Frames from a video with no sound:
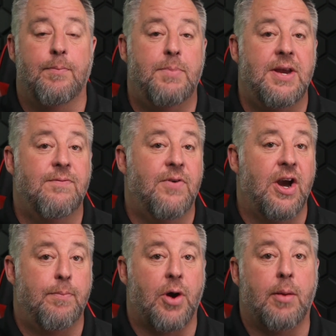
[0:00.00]
be
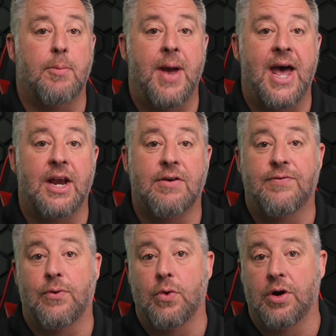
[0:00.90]
very problematic
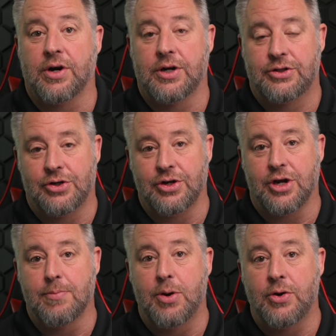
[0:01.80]
for certain
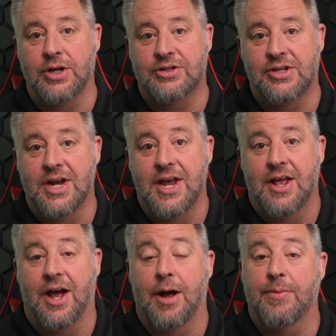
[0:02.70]
components
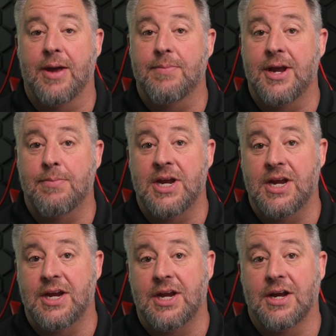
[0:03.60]
that may
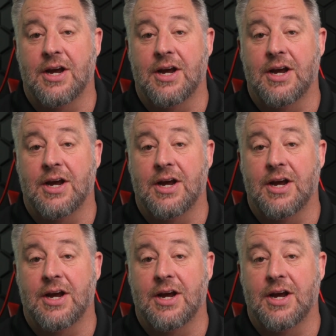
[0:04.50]
be